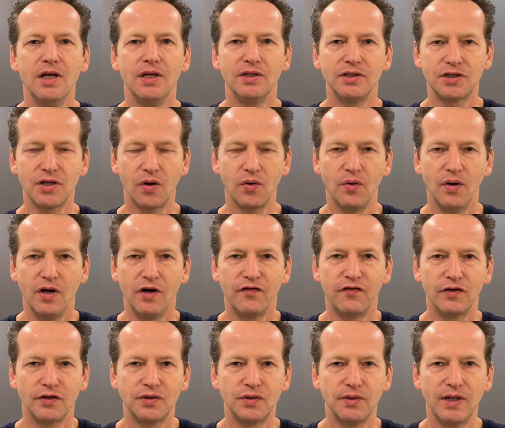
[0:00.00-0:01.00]
So
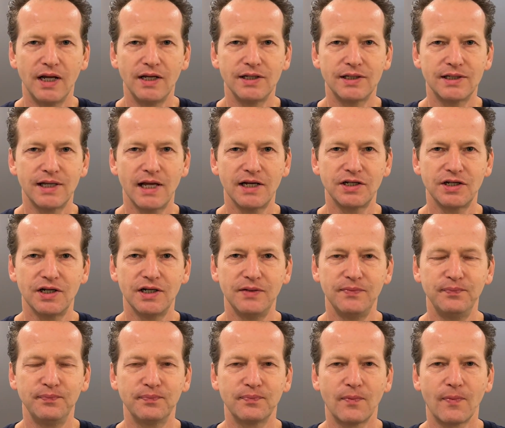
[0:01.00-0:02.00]
for today's session,